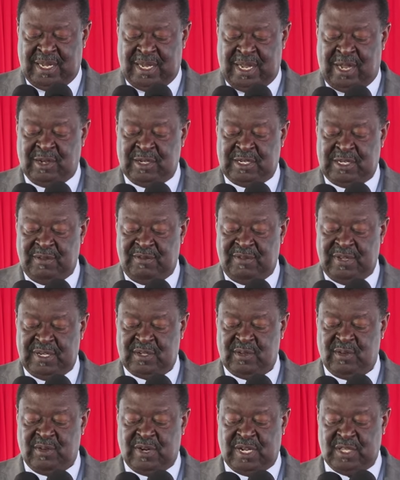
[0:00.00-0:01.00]
Our
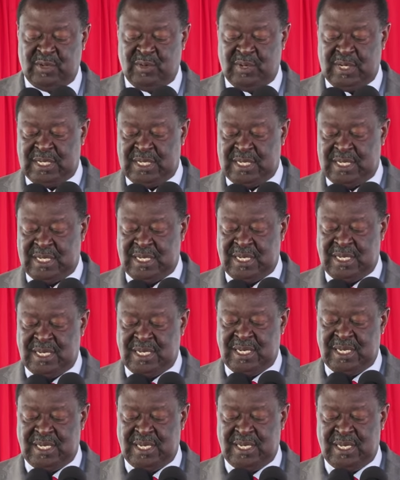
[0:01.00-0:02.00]
TVET graduates
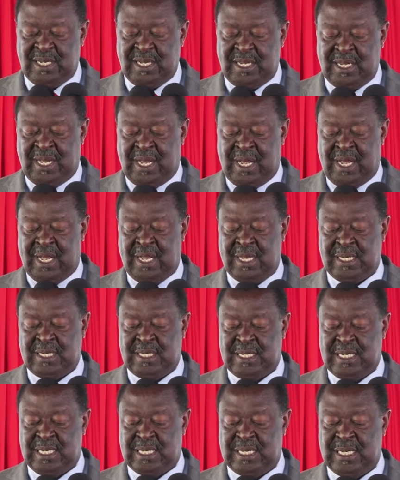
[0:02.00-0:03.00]
are
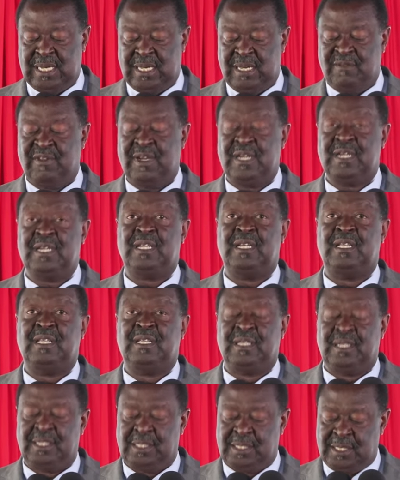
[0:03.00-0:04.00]
taking advantage
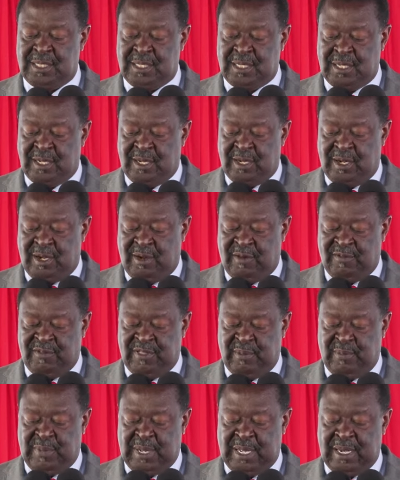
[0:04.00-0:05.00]
of
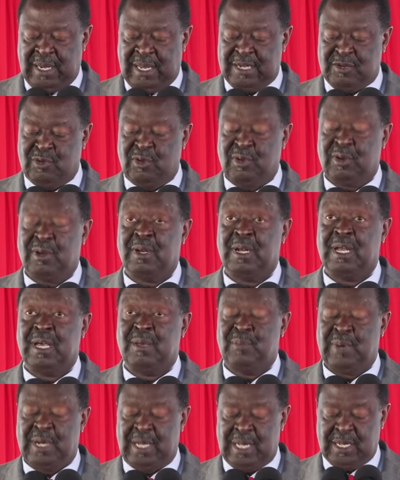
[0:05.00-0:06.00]
the bilateral
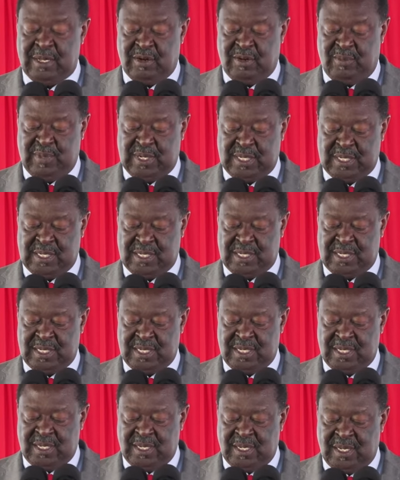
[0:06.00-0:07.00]
labor
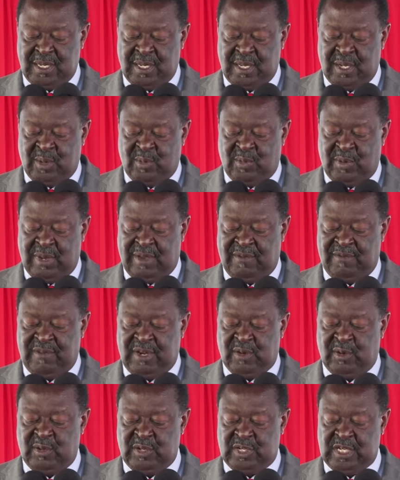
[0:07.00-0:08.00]
agreements we have
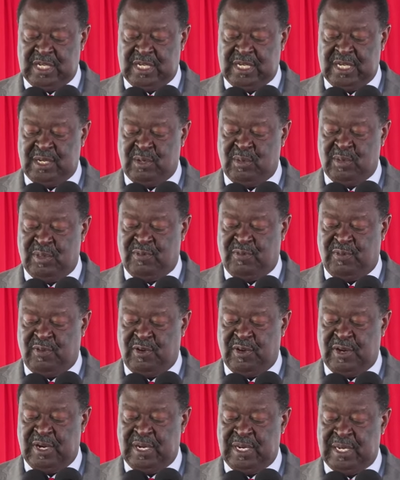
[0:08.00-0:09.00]
negotiated with
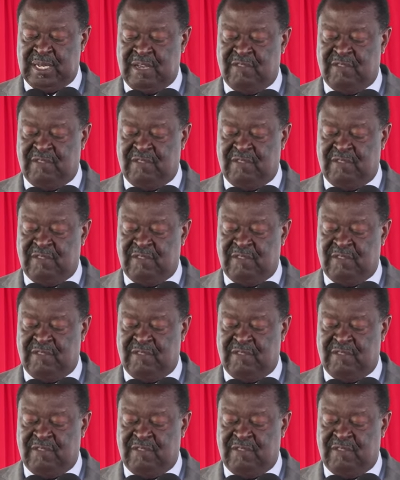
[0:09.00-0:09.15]
foreign